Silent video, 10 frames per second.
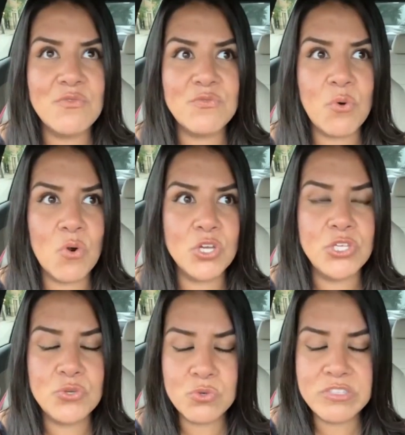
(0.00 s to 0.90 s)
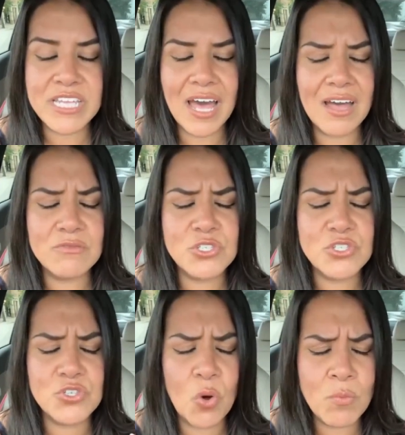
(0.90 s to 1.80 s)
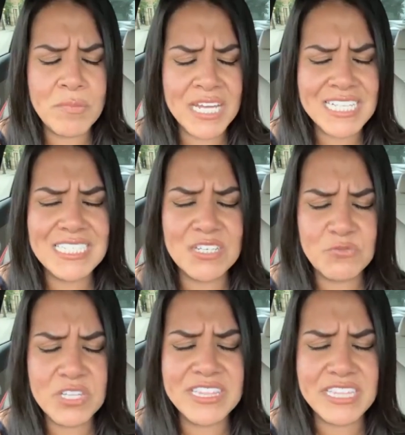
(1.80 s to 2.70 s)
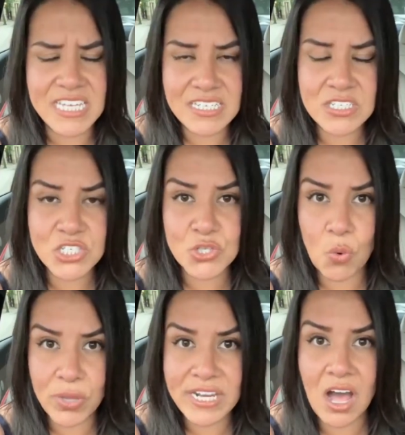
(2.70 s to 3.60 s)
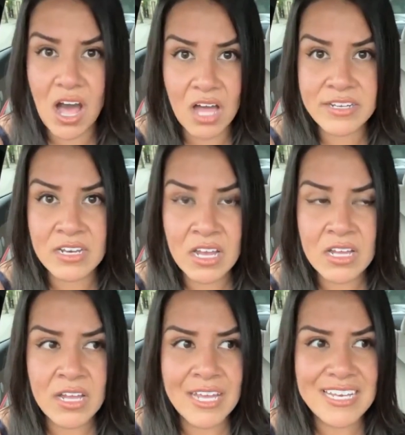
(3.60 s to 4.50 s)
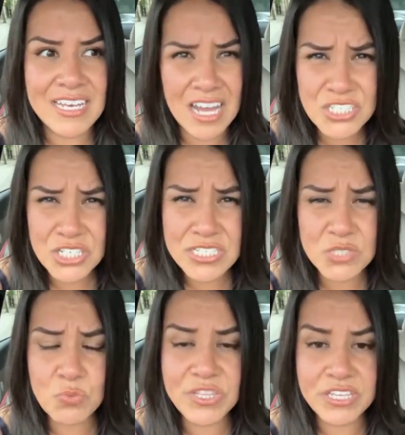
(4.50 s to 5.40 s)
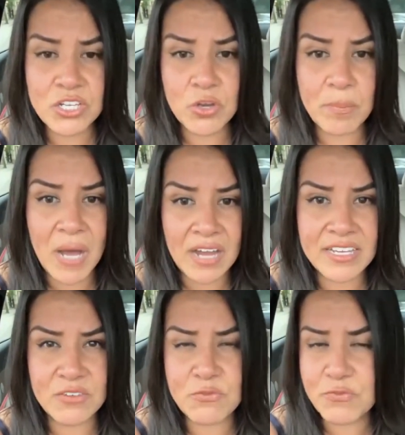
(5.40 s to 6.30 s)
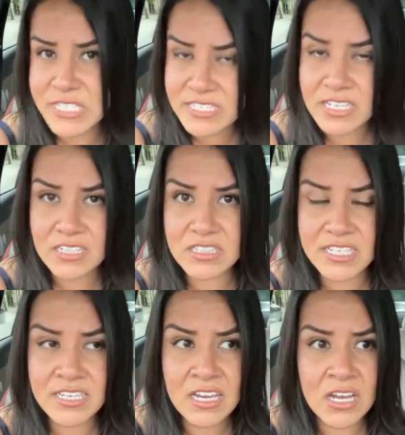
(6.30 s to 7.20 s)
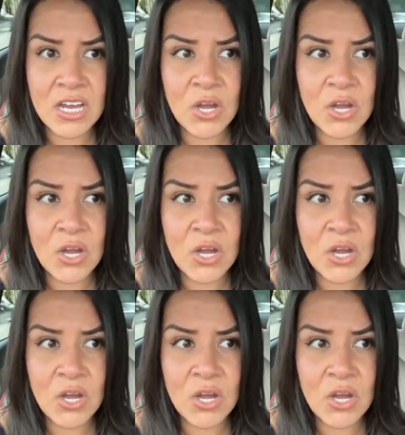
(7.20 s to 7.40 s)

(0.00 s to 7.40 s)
and for you to have so many different things going on, not just within your body physically,